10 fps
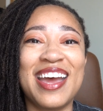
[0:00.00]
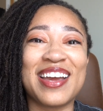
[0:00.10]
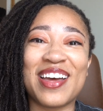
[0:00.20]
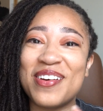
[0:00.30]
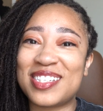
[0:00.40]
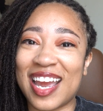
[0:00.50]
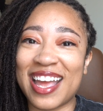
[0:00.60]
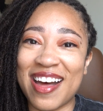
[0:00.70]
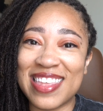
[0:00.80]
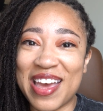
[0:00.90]
go check
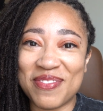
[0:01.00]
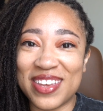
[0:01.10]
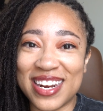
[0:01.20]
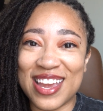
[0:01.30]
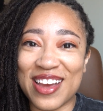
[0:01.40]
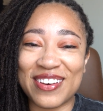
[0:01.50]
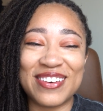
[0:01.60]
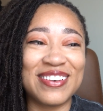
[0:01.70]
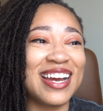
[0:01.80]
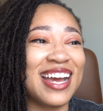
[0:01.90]
out that
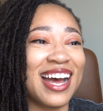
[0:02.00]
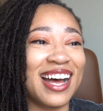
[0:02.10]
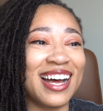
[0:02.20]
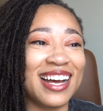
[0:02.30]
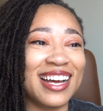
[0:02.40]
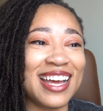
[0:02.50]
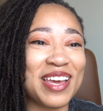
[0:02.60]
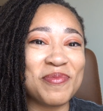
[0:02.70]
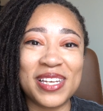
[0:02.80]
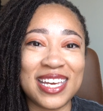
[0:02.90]
video
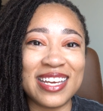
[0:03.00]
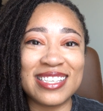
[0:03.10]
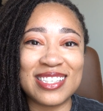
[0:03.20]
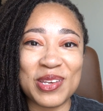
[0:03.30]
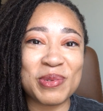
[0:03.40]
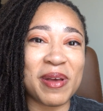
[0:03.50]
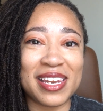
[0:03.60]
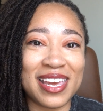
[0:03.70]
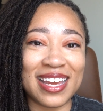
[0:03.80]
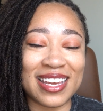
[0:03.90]
and please use
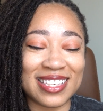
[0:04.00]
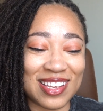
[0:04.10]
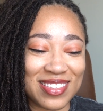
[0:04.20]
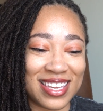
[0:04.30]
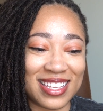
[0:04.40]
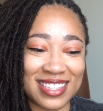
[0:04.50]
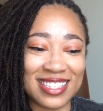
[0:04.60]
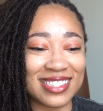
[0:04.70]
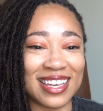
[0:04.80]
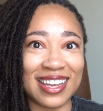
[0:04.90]
my link so that
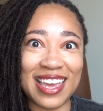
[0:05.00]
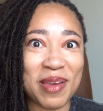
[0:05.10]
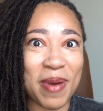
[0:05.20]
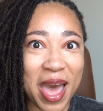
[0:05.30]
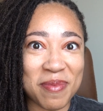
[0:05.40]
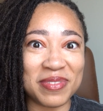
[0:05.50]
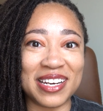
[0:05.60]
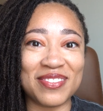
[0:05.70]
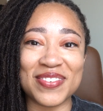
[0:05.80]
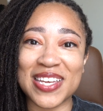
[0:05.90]
this can keep
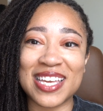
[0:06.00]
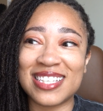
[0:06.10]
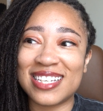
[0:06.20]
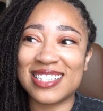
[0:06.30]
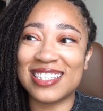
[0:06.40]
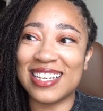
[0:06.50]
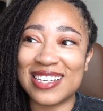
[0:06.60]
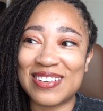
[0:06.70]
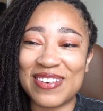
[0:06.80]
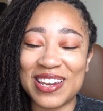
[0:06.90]
happening because
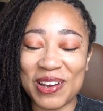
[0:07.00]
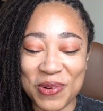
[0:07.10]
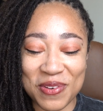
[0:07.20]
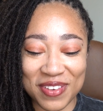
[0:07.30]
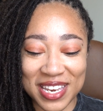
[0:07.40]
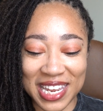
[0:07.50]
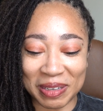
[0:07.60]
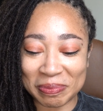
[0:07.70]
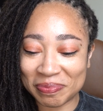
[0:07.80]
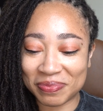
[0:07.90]
it's a really cool feeling.
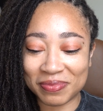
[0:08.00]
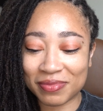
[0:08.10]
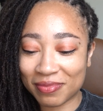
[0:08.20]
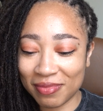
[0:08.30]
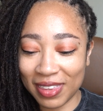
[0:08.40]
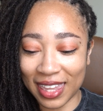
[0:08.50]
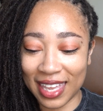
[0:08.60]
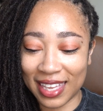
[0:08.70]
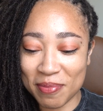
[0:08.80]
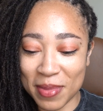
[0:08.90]

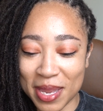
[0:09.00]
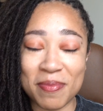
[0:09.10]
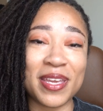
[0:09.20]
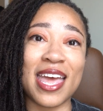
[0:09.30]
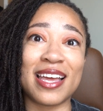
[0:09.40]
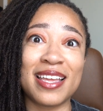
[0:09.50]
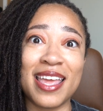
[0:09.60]
But yeah,